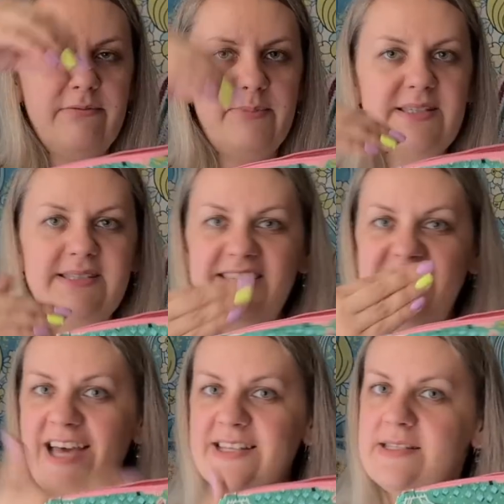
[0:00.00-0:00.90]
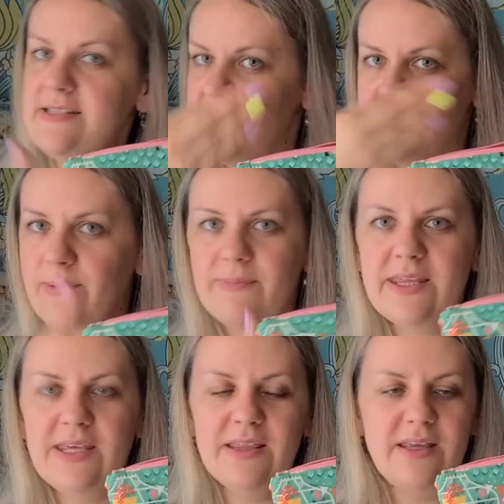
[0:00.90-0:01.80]
because it has
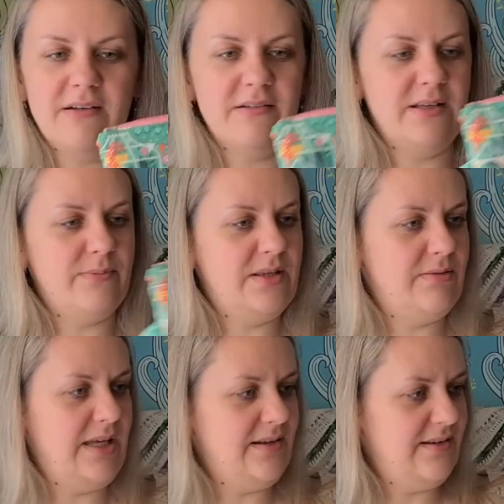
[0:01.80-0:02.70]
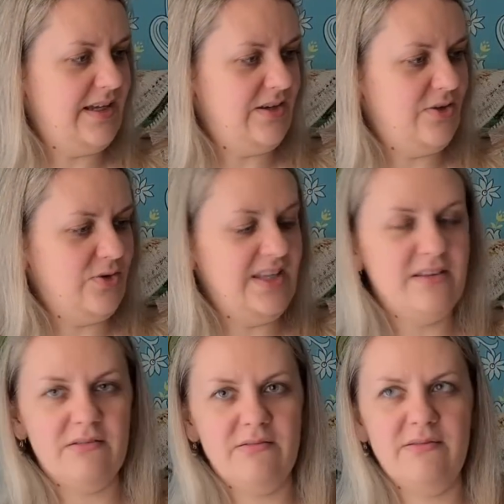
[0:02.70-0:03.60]
something there in between. I don't know,
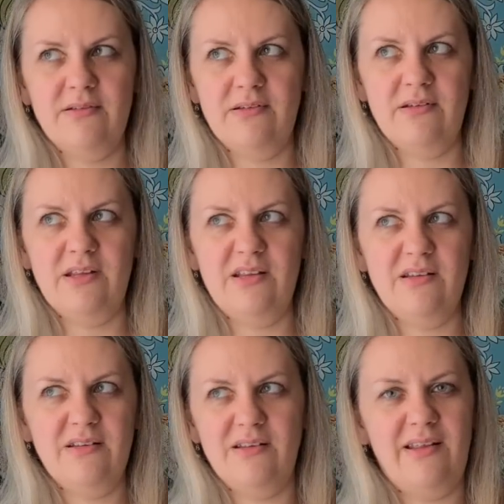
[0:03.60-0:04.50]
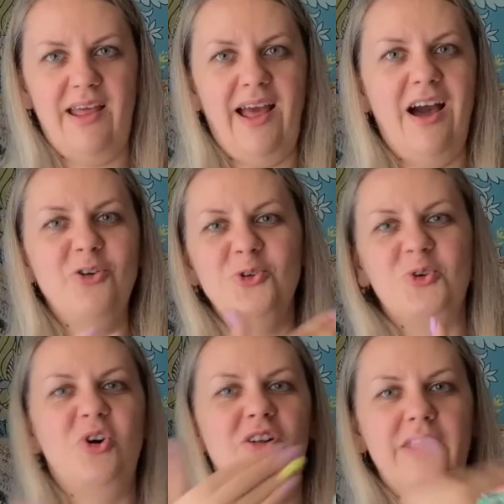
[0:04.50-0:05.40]
how do you
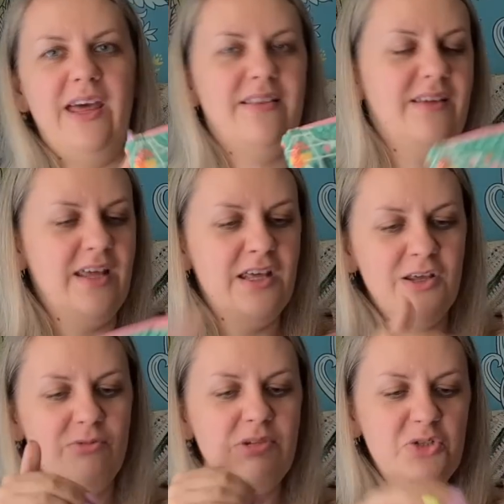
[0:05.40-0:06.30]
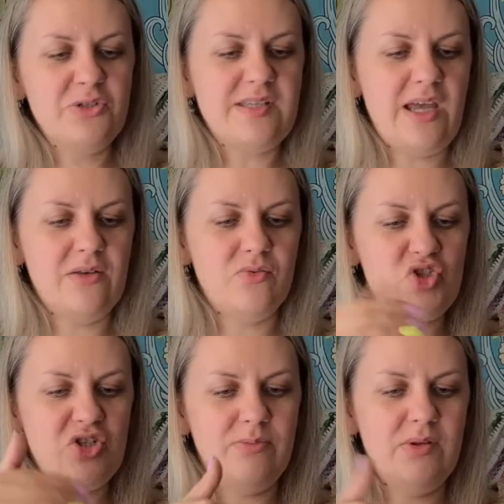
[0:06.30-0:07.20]
call that when you
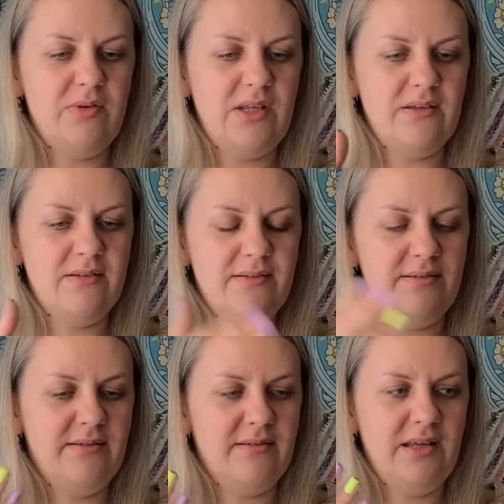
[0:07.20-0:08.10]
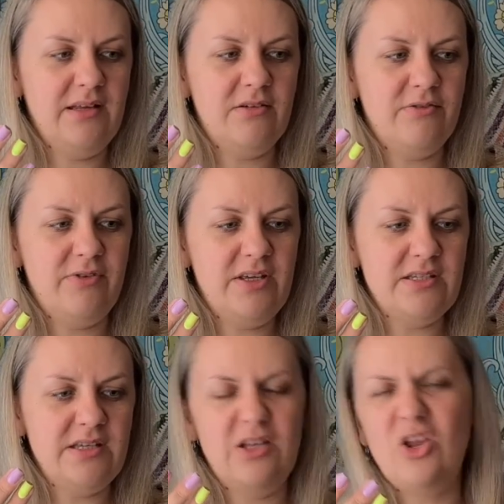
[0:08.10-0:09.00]
sandwich it between?
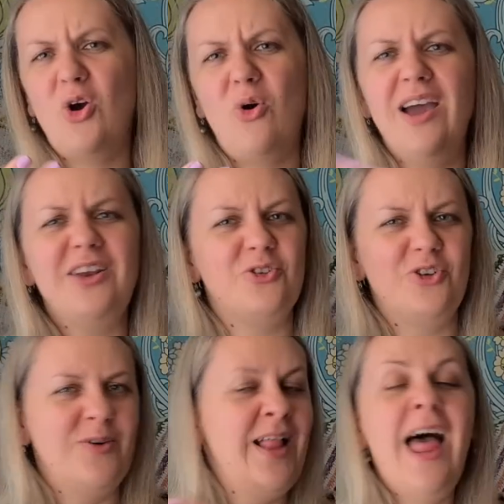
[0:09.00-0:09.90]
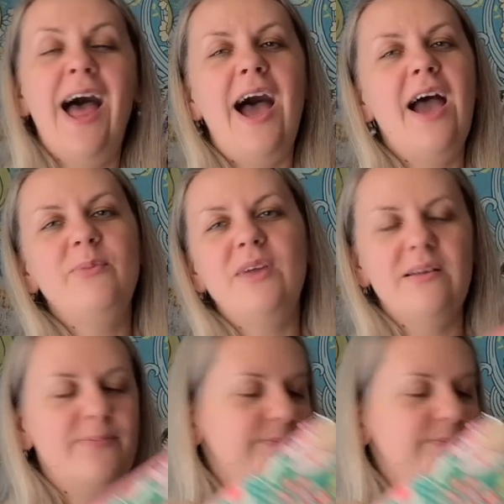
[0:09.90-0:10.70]
Interfacing? No, I don't know. I